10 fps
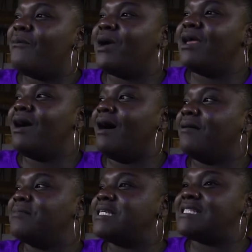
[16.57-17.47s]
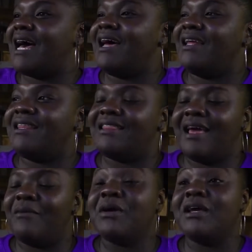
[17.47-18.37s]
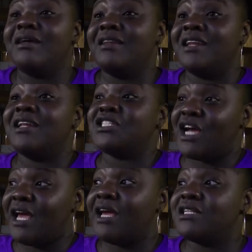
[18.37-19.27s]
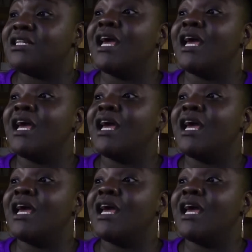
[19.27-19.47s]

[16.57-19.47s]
we um, decided that we needed a change,